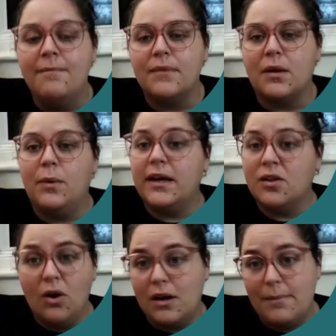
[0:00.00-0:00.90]
we're
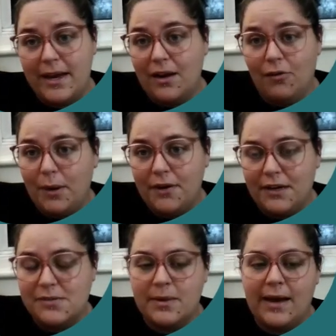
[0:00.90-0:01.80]
not going to make a lot of
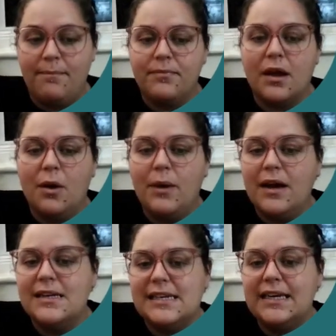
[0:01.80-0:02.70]
progress with that. We
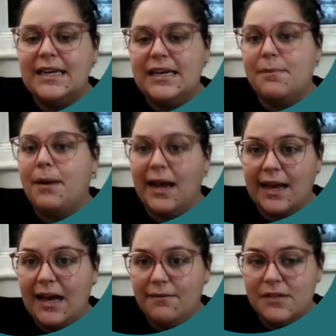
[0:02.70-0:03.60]
ideally need a blank
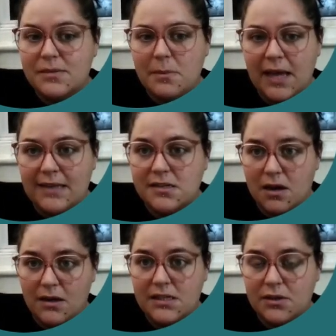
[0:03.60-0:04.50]
canvas when we get
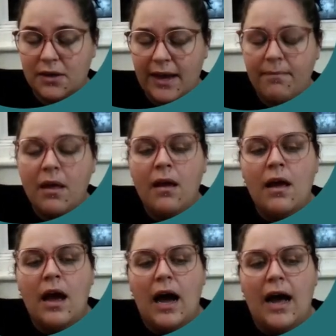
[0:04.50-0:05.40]
started on it.
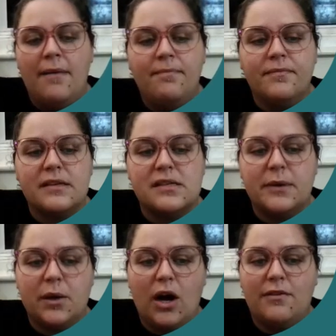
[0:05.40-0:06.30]
So we
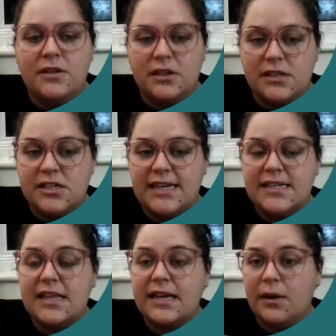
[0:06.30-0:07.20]
quite often do suggest that
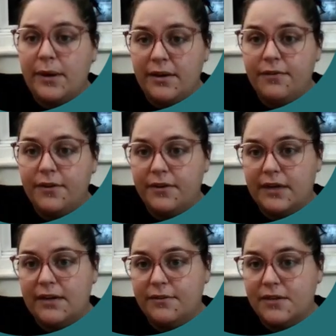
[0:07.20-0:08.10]
they go in for
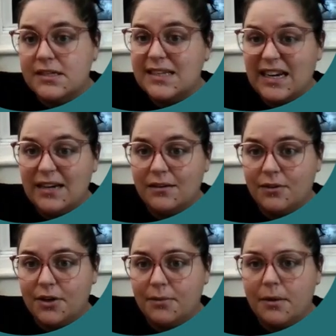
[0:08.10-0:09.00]
a sedate and
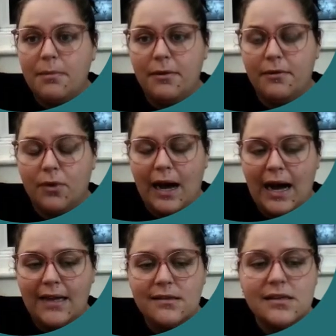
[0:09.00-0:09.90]
groom
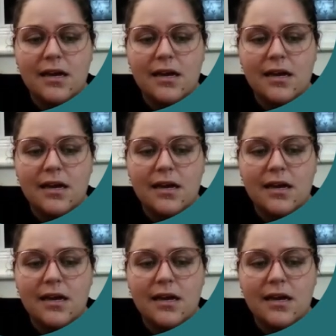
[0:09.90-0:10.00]
beforehand.